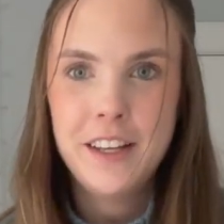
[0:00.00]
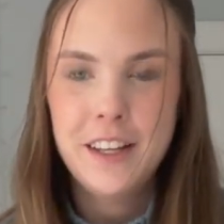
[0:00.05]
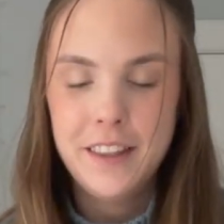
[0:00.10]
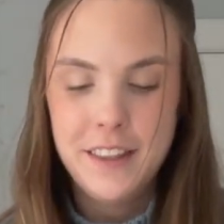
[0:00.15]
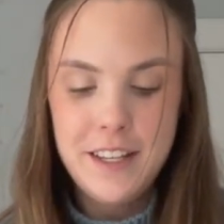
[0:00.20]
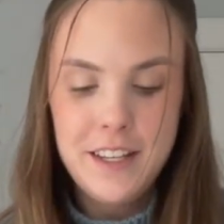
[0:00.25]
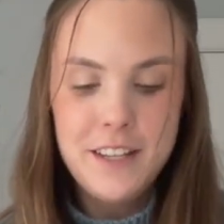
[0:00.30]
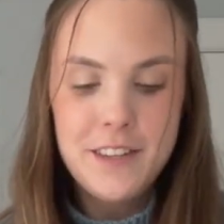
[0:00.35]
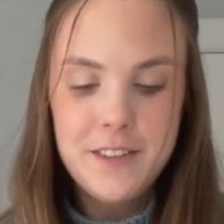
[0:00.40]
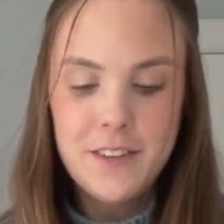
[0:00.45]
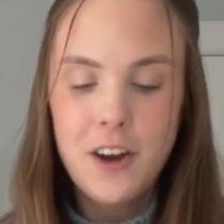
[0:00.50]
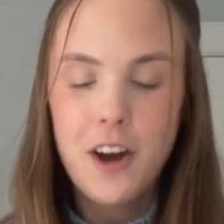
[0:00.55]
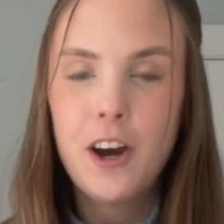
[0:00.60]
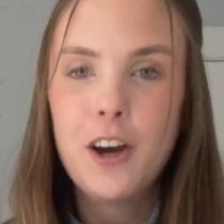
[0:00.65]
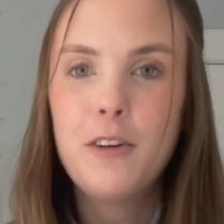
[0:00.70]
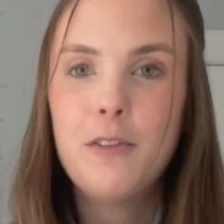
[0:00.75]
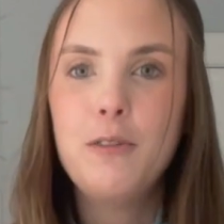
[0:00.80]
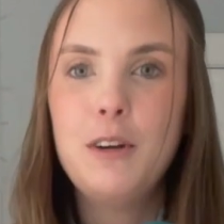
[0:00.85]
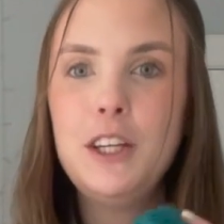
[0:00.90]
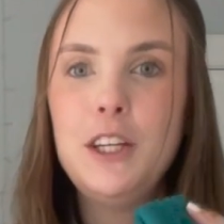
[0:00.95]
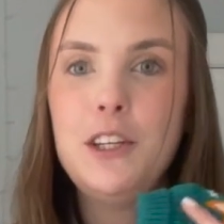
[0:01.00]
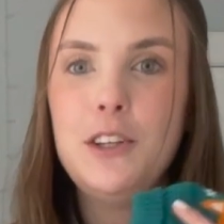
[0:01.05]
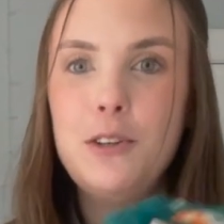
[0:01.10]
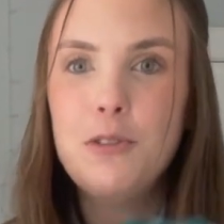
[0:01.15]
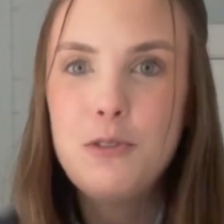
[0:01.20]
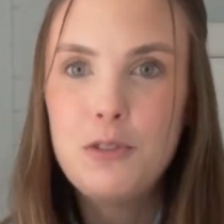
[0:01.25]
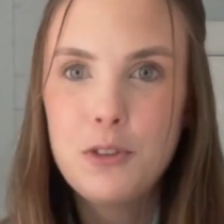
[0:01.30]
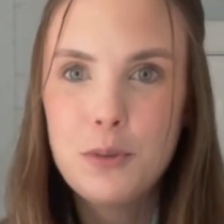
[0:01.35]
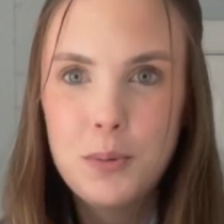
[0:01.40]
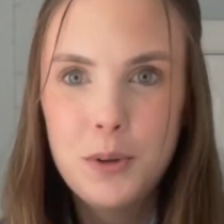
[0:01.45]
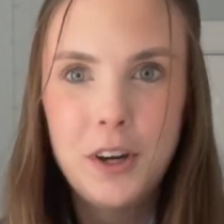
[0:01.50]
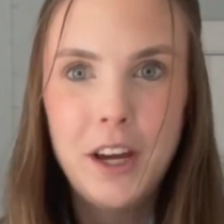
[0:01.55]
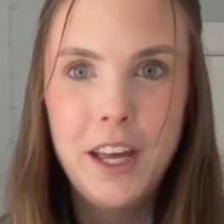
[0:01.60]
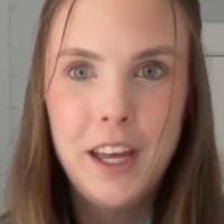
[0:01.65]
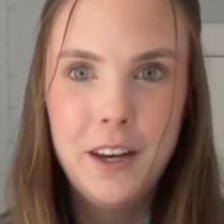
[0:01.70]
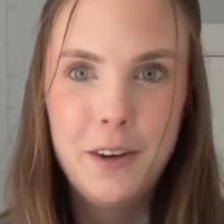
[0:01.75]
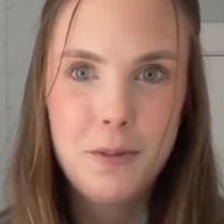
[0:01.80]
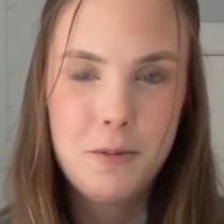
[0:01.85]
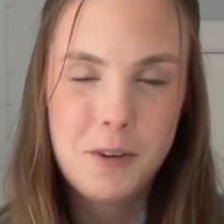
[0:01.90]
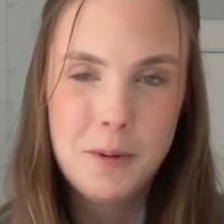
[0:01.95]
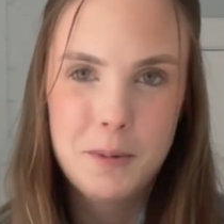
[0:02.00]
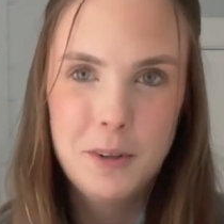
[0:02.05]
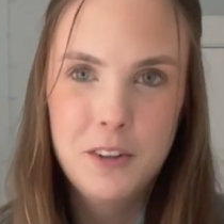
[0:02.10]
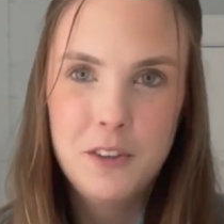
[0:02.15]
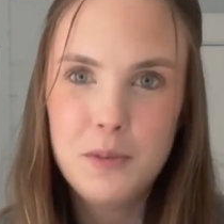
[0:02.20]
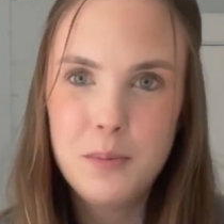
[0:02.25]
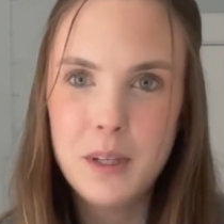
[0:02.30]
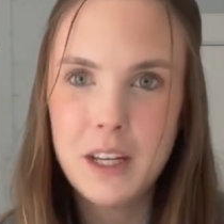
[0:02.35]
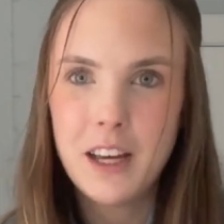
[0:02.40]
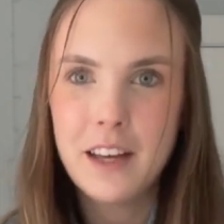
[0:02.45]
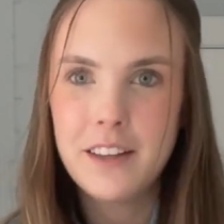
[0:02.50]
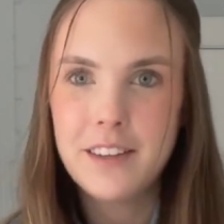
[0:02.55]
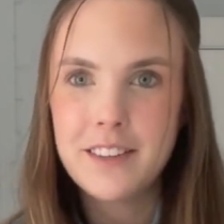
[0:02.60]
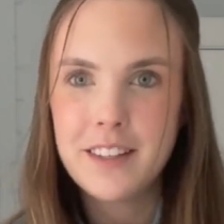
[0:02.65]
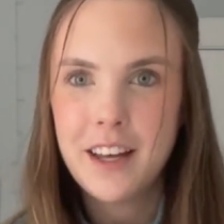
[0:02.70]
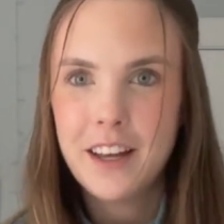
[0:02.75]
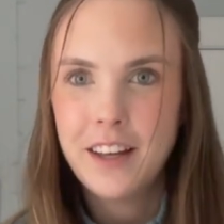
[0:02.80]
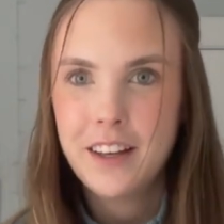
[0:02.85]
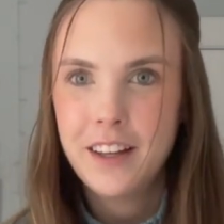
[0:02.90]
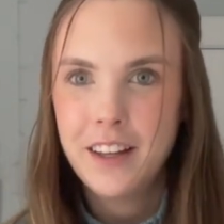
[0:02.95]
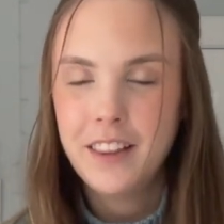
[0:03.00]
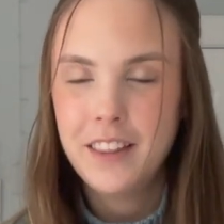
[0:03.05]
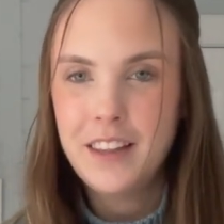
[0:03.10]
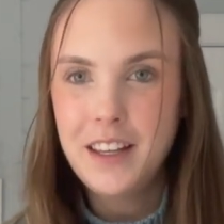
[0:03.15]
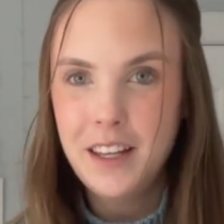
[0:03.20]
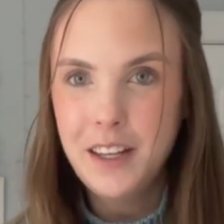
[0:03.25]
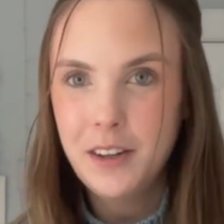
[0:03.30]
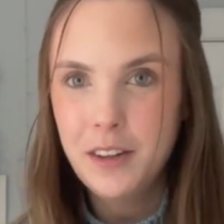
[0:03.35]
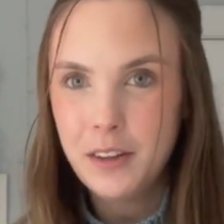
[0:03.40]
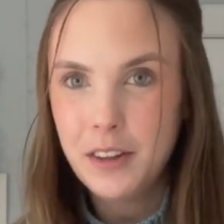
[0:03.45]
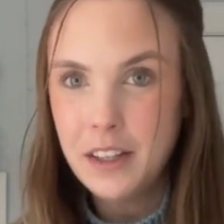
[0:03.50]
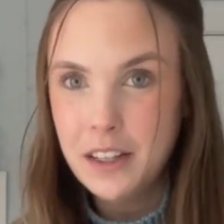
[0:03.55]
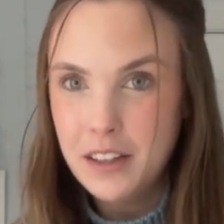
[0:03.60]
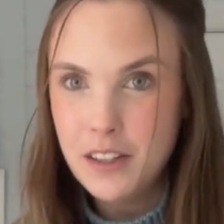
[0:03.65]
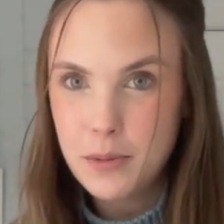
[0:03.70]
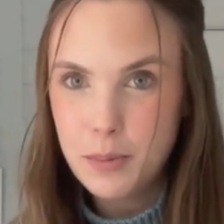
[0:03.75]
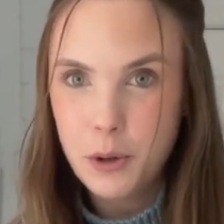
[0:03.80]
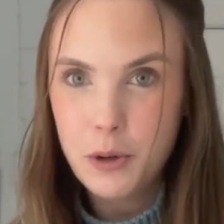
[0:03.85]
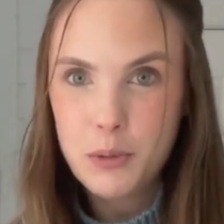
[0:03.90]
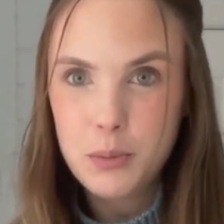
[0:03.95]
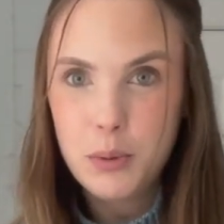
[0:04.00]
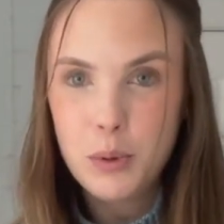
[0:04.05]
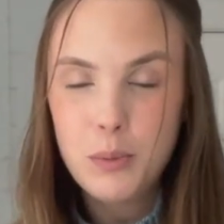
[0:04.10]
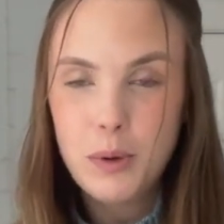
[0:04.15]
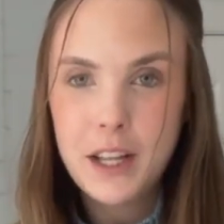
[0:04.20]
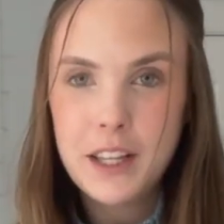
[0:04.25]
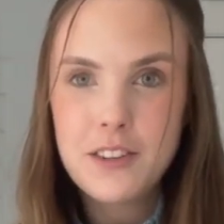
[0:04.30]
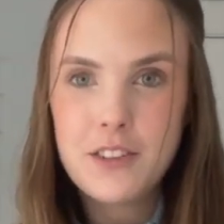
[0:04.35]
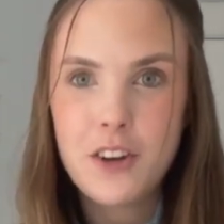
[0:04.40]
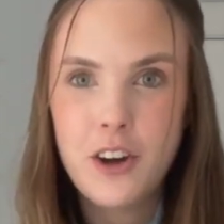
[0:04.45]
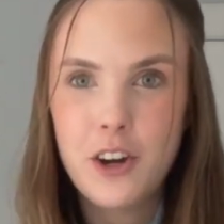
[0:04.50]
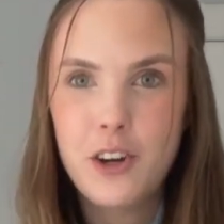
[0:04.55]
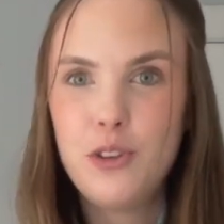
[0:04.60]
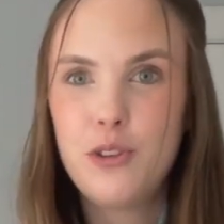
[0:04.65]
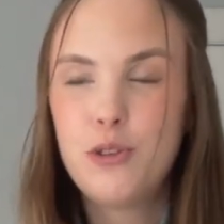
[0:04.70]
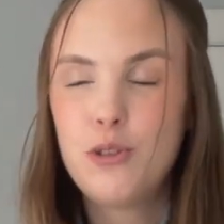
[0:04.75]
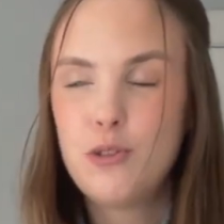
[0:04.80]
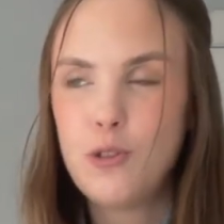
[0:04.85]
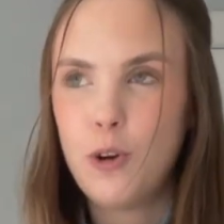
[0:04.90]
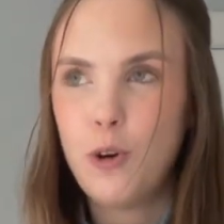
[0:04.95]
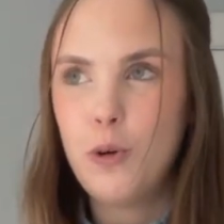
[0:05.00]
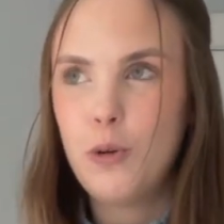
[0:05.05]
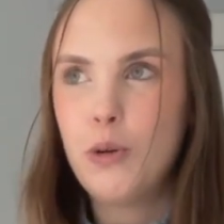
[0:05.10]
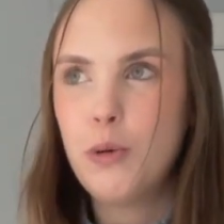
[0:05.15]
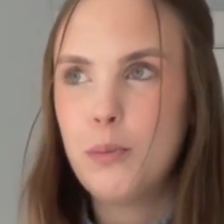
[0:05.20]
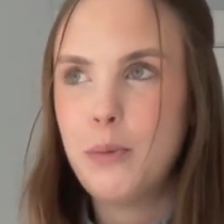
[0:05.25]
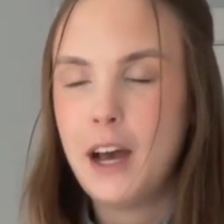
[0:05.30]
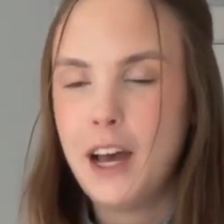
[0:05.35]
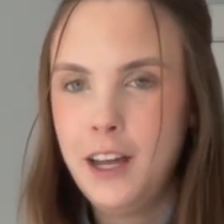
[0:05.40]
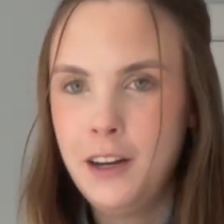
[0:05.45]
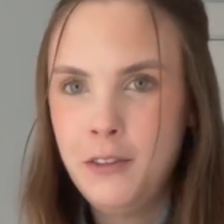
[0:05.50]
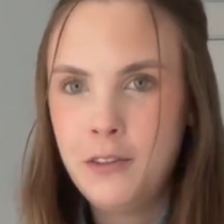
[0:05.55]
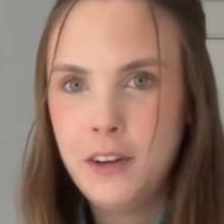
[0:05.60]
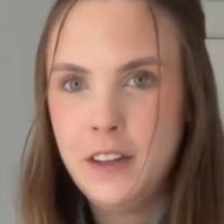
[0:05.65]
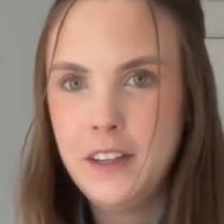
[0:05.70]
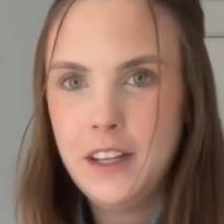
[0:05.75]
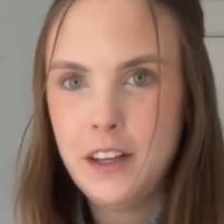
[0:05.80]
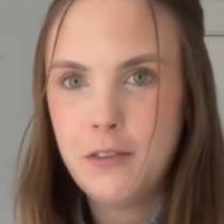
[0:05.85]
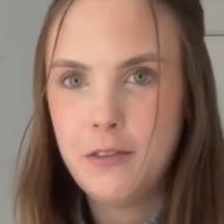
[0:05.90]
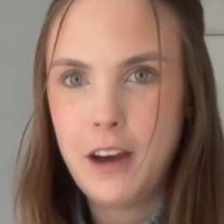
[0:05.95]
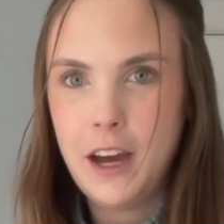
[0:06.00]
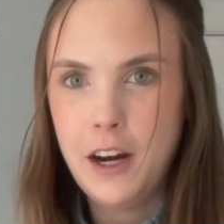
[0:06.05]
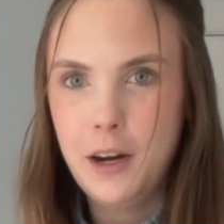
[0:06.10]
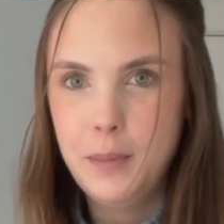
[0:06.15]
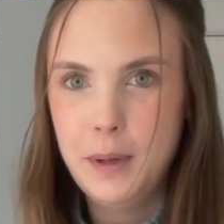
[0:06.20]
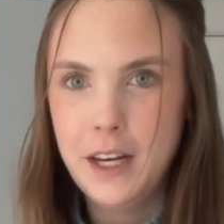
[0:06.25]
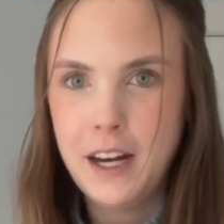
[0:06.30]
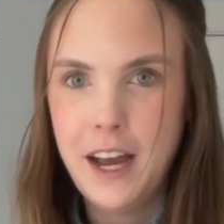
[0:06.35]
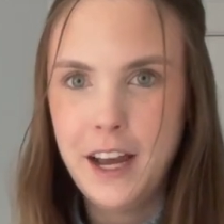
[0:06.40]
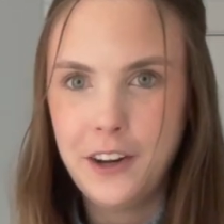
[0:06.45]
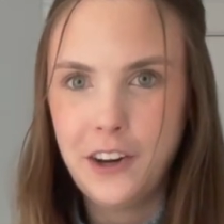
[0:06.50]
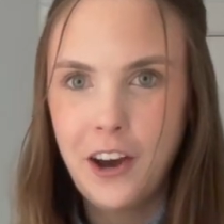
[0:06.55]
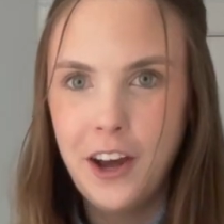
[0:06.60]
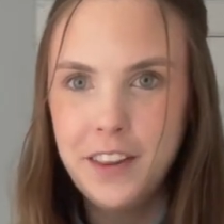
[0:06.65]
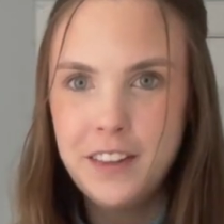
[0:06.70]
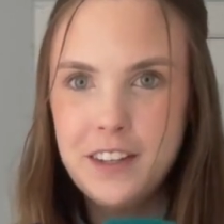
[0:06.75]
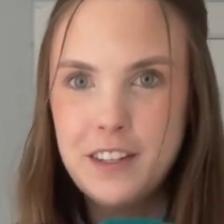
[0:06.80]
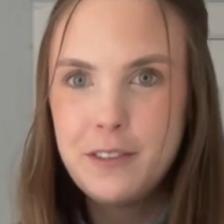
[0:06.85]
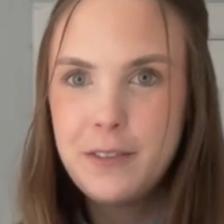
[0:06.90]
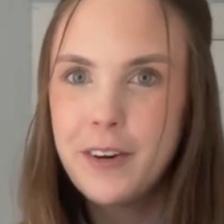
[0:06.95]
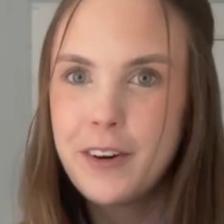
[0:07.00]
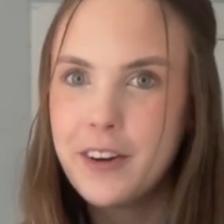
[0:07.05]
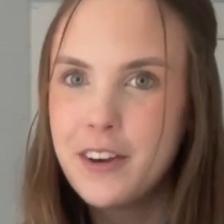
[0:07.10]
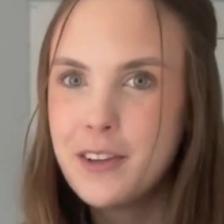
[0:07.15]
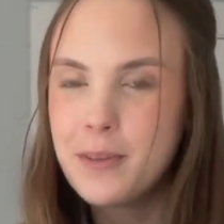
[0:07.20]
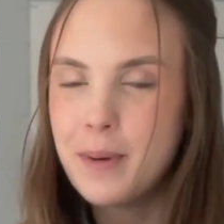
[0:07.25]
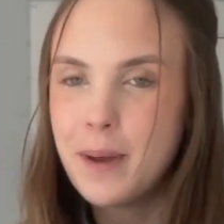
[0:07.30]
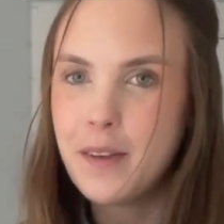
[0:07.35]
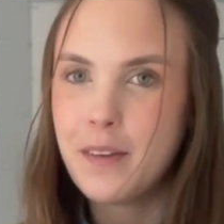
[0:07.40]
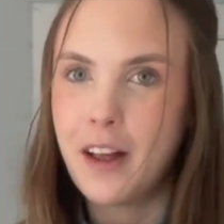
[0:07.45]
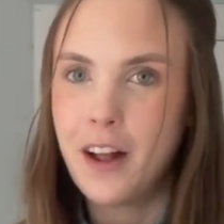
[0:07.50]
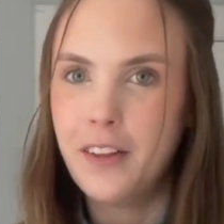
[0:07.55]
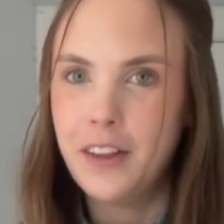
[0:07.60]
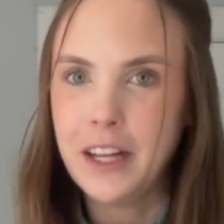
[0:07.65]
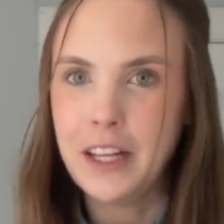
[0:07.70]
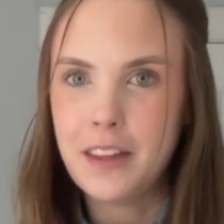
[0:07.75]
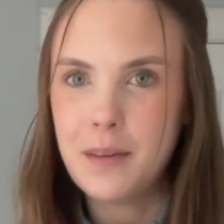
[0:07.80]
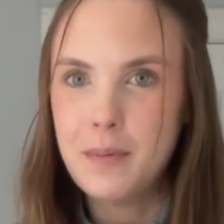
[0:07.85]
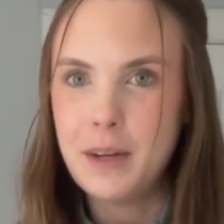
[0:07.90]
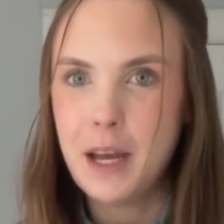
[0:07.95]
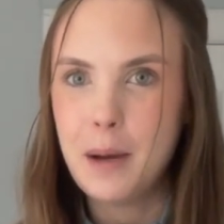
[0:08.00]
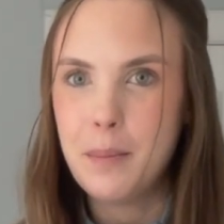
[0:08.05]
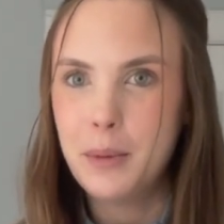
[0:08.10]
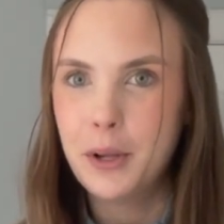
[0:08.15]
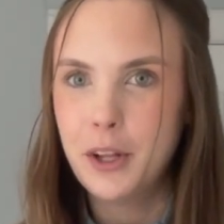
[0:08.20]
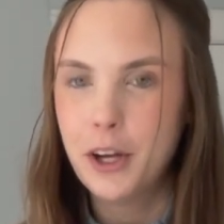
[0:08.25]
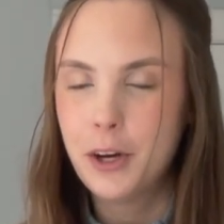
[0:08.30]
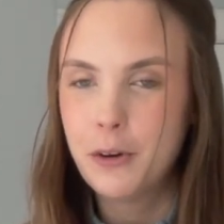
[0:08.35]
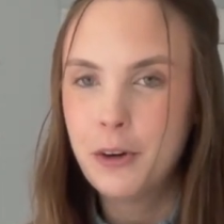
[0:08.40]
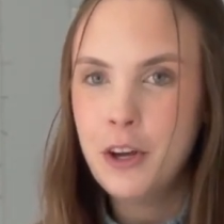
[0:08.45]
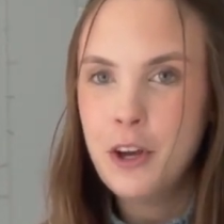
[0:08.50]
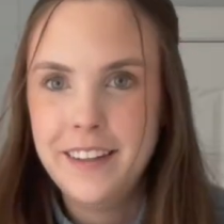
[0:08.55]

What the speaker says: These are reusable hand warmers because the disposable ones are so bad for the environment. I got these for Christmas. I'll link them down below.